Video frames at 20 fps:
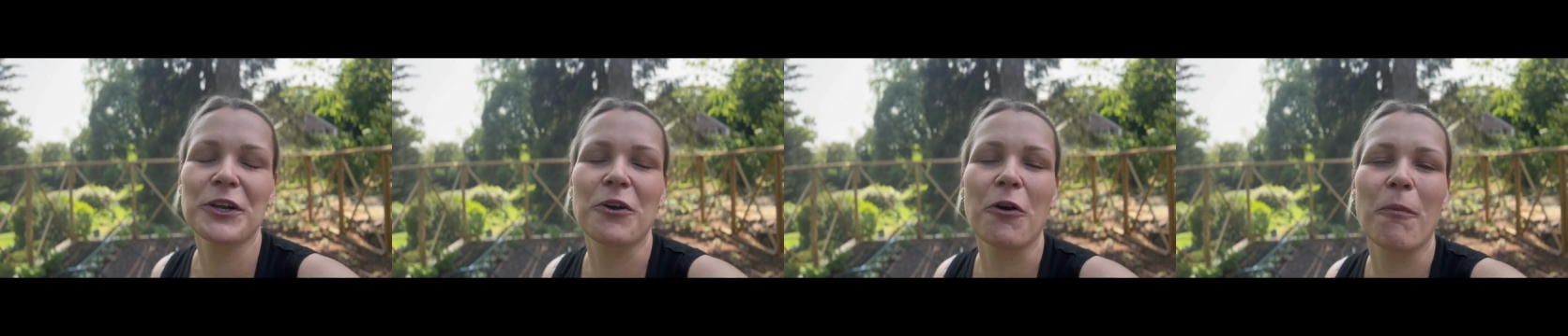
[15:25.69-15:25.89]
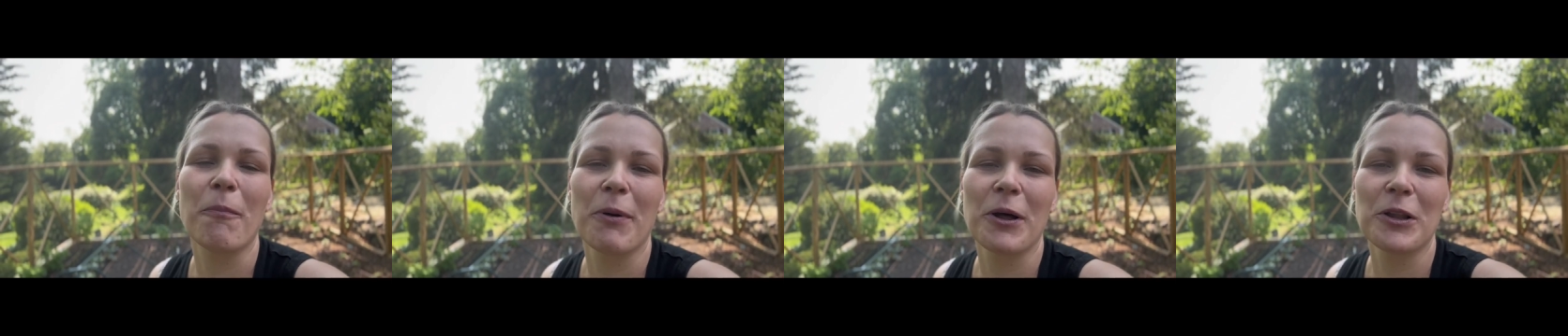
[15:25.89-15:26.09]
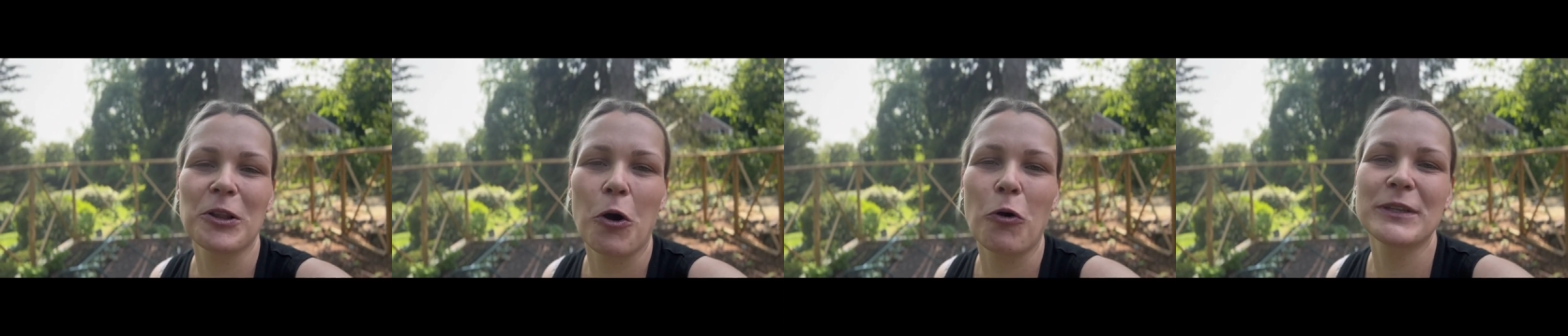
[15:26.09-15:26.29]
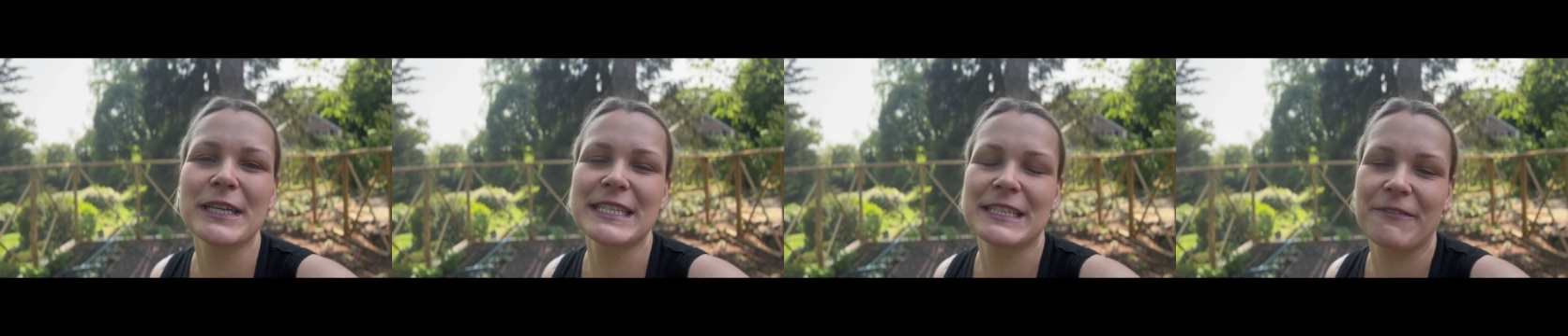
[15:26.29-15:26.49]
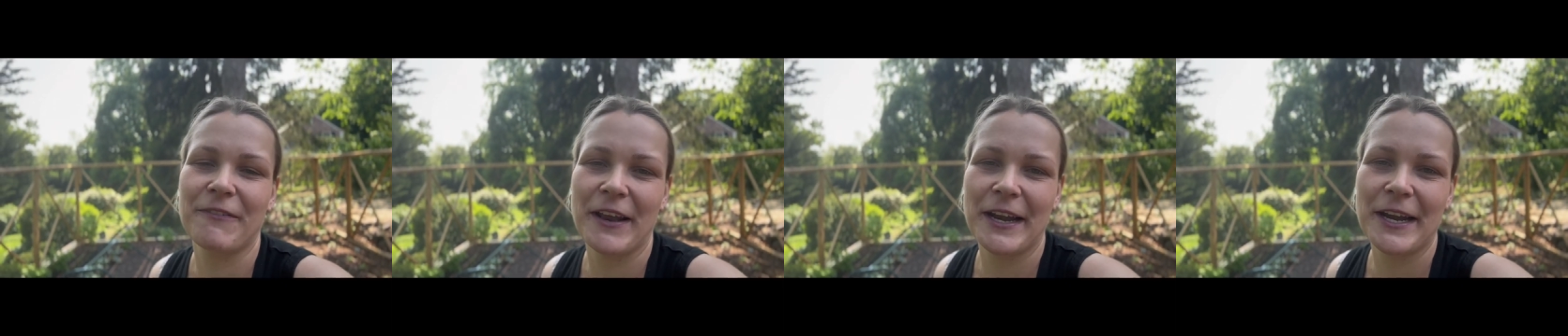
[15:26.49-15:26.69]
Go below
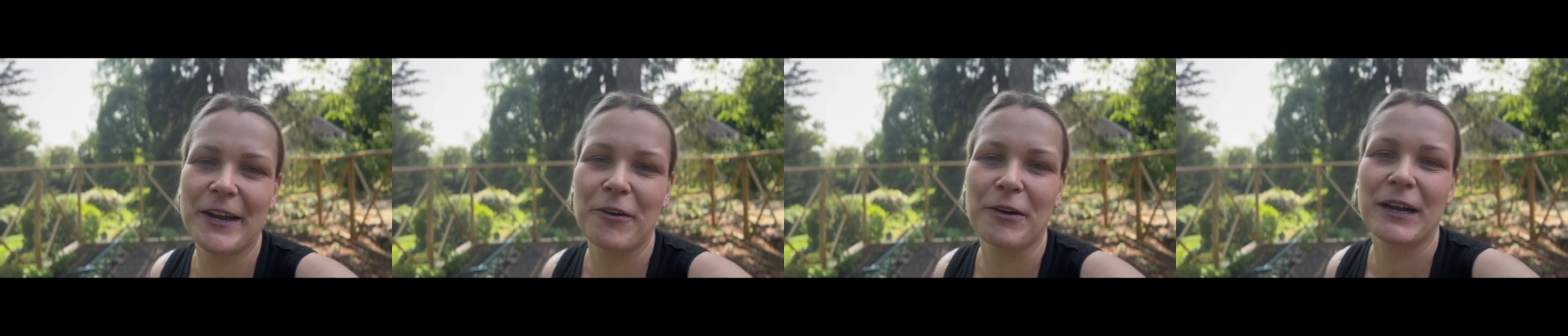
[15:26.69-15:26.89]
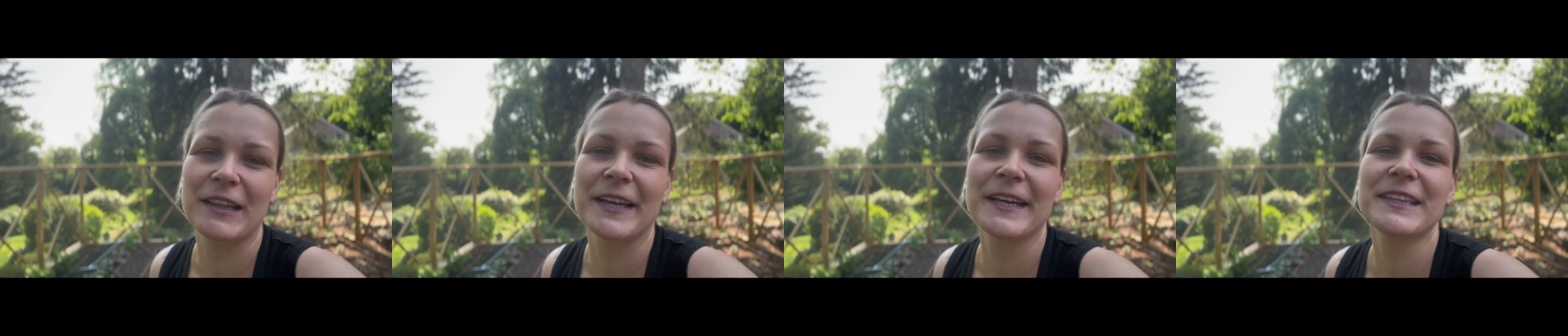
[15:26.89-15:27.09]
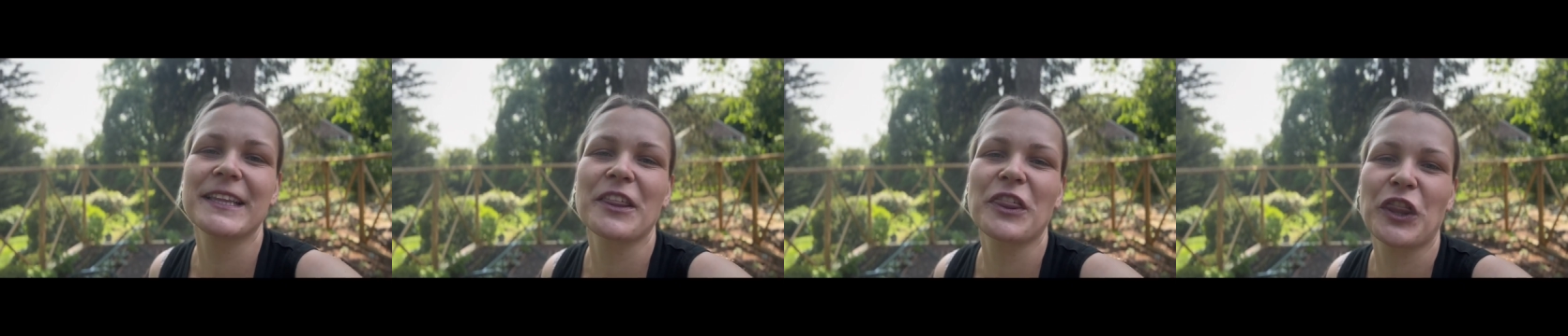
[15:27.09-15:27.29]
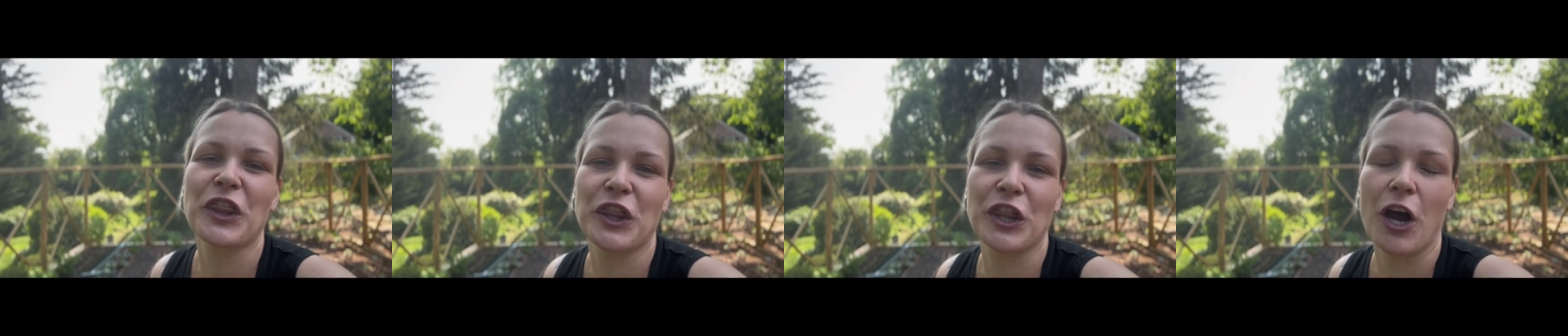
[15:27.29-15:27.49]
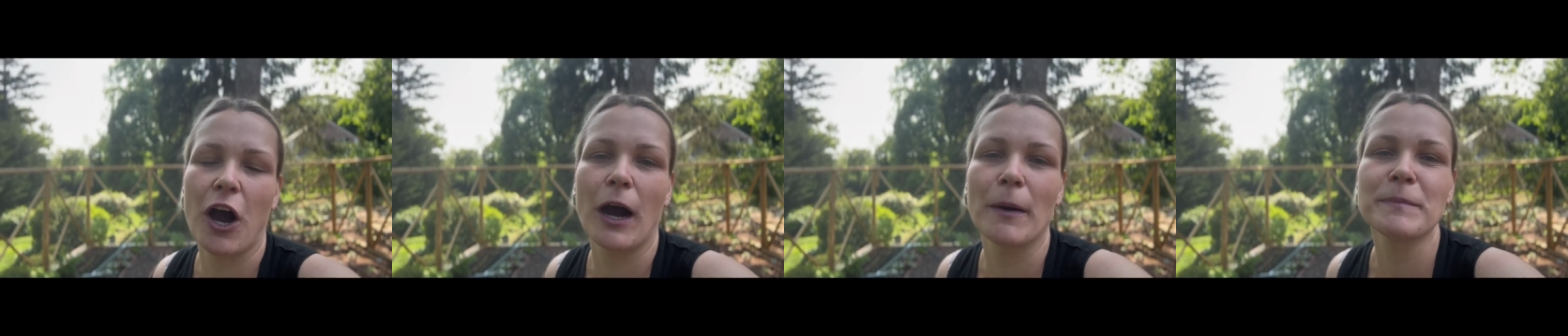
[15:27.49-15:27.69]
this video and click the
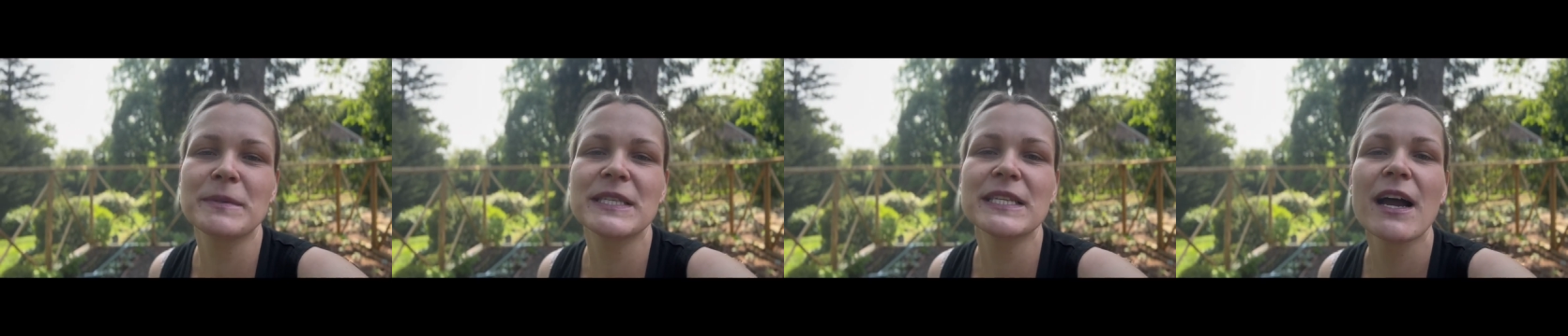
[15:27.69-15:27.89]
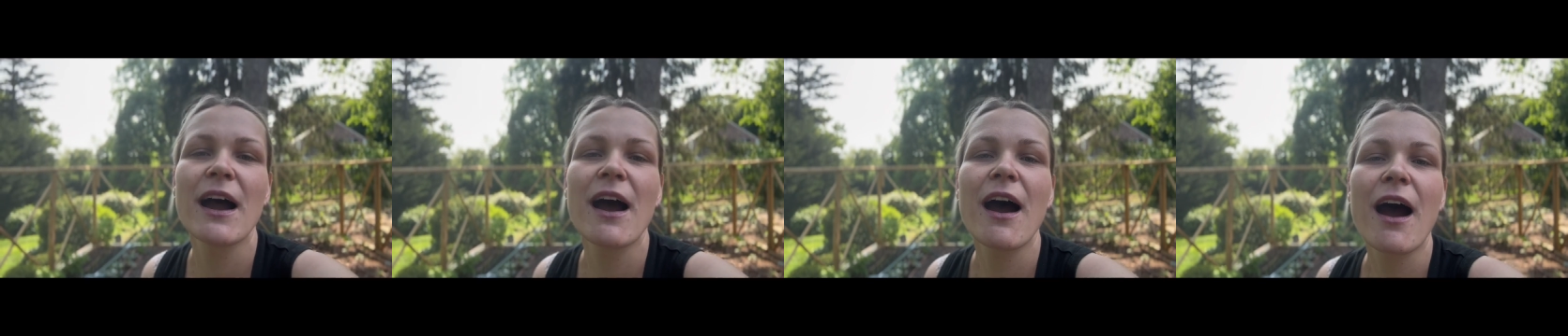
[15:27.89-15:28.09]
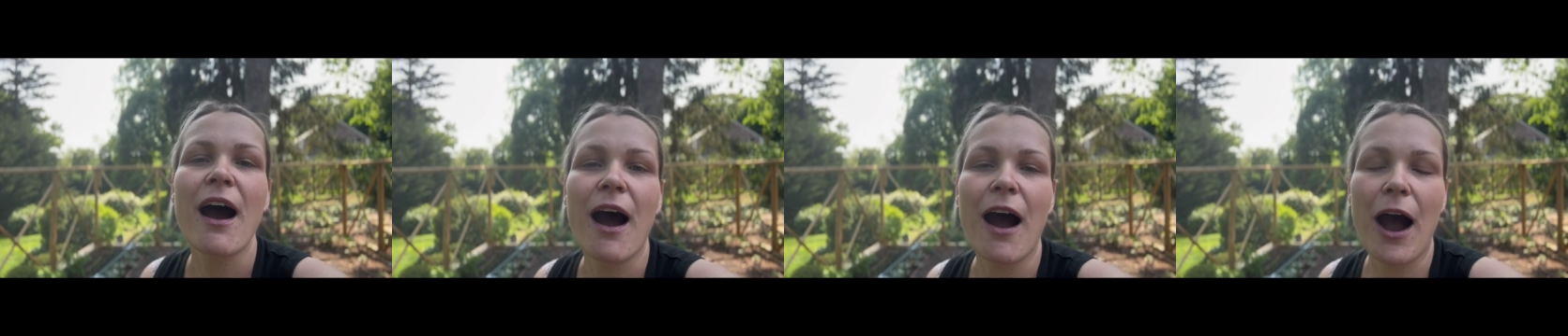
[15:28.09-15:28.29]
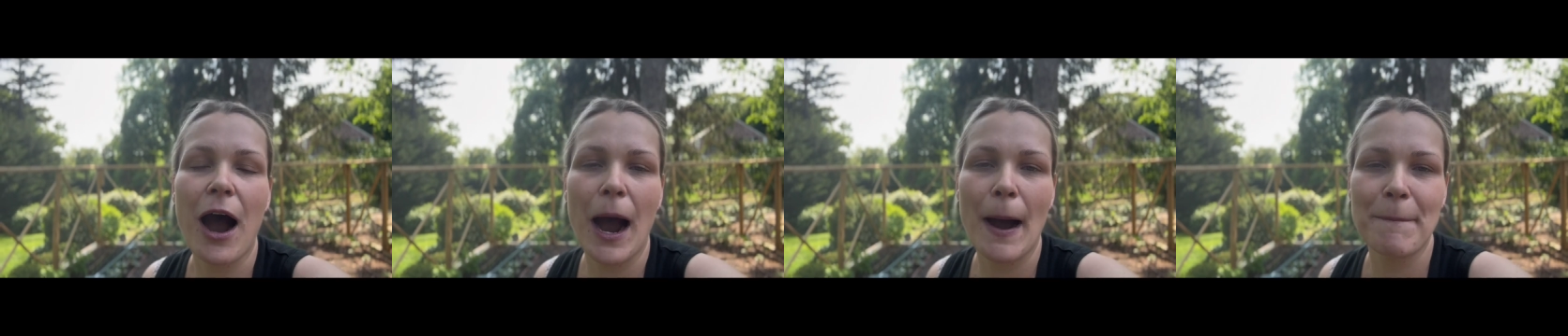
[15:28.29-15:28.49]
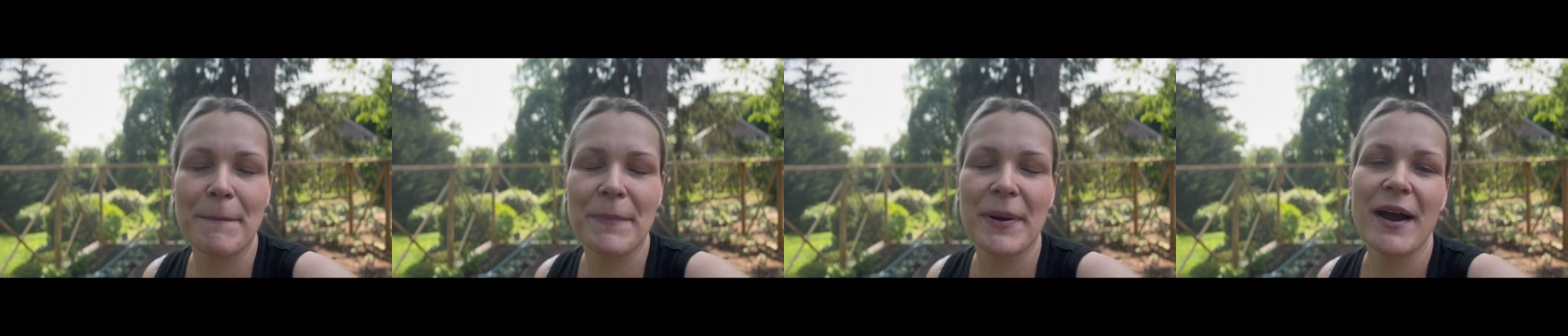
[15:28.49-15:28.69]
thumbs
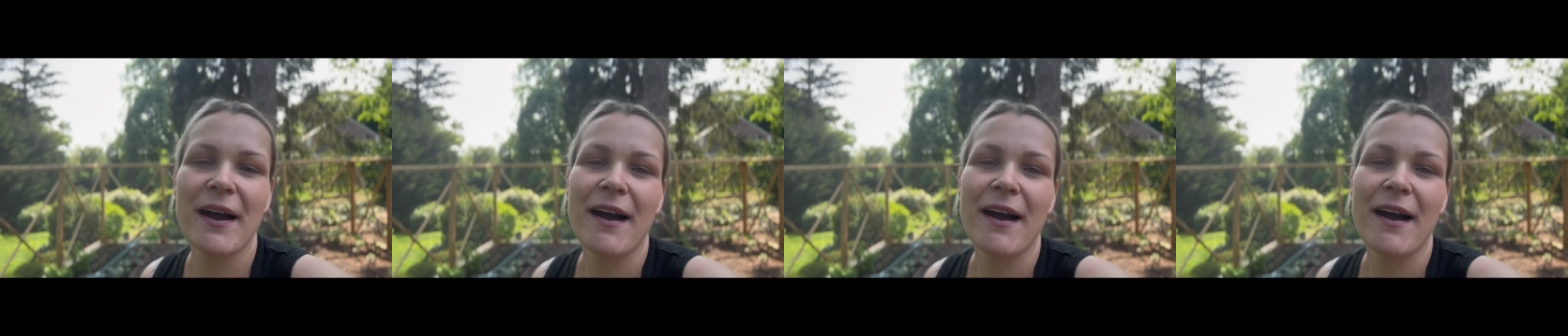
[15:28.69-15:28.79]
up